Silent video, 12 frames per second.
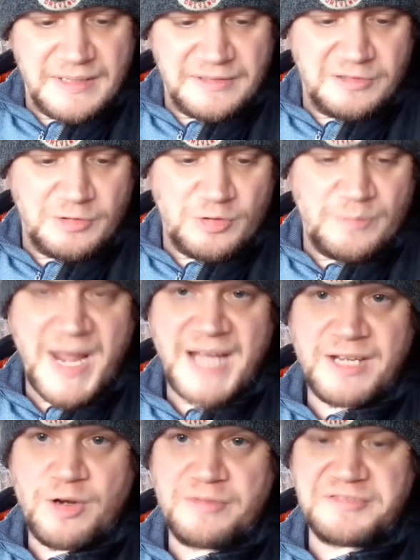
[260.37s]
So
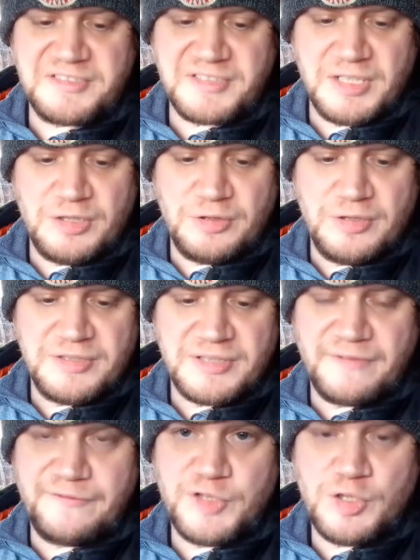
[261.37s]
my costs include
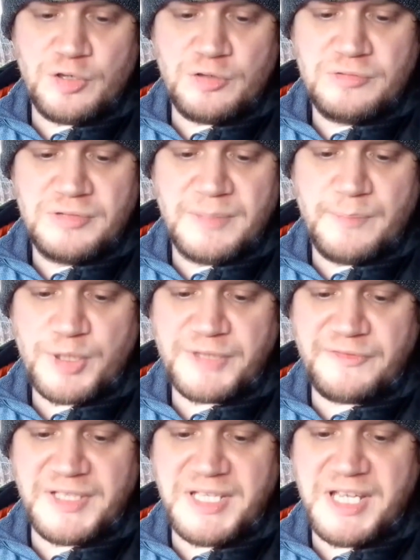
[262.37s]
fuel,
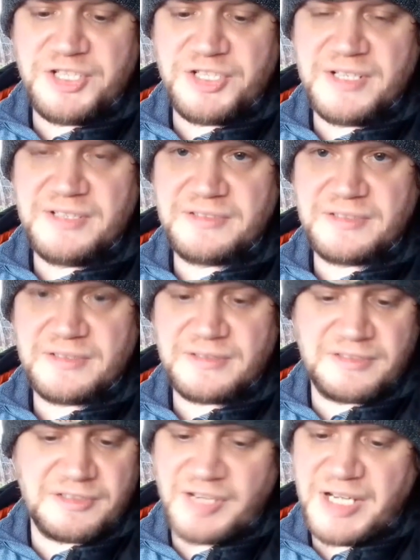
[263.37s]
modifications,
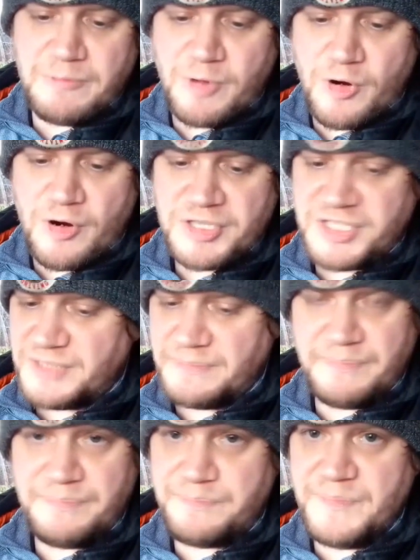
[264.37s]
screen wash,
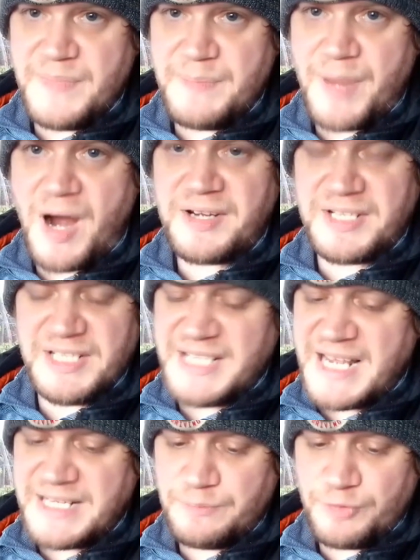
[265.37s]
parking
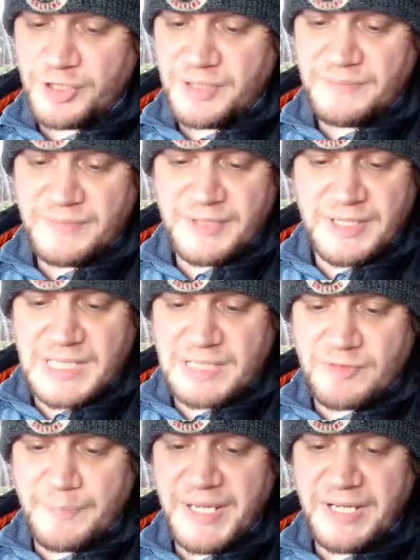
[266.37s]
in Edinburgh,
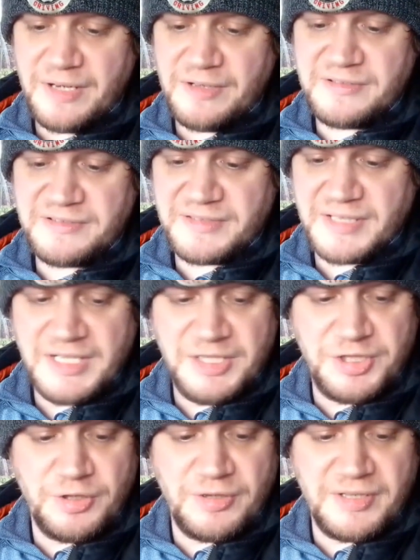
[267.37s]
repairs,
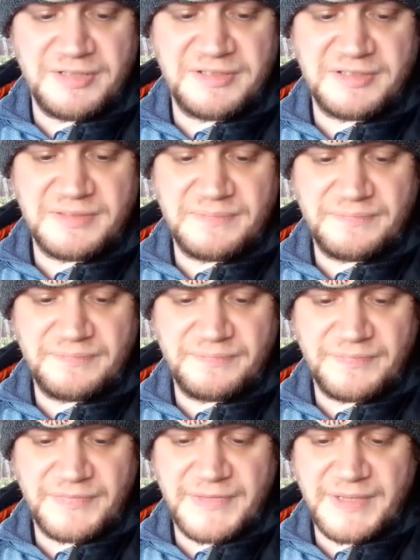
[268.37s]
insurance,
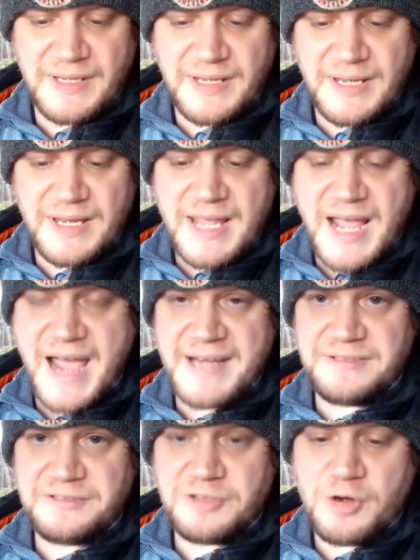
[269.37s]

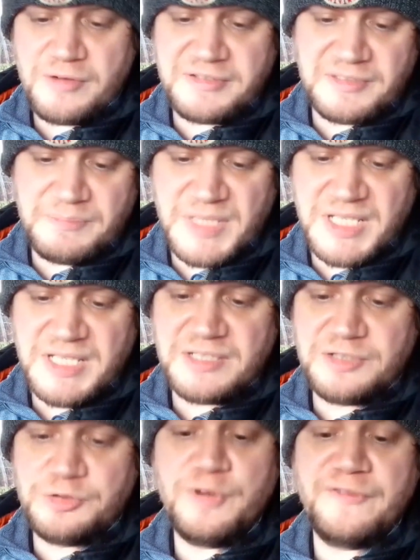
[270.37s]
and it cost me
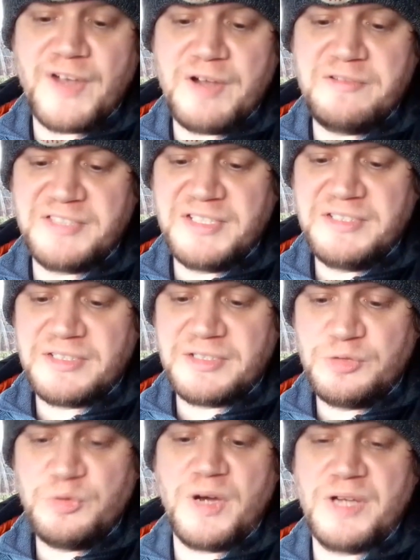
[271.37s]

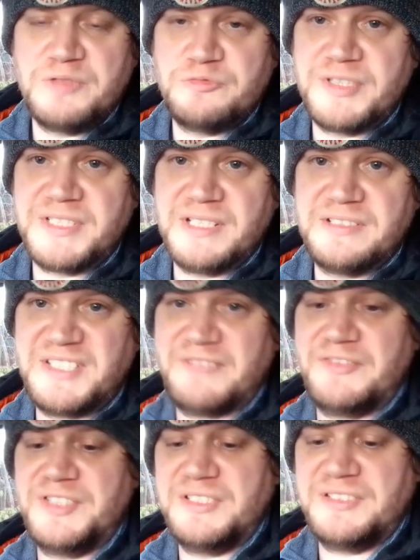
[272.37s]

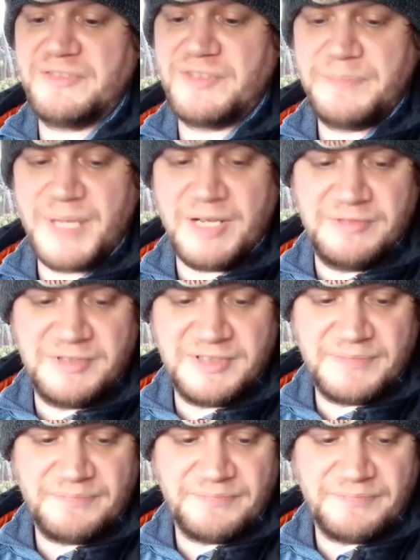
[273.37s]
£2,277.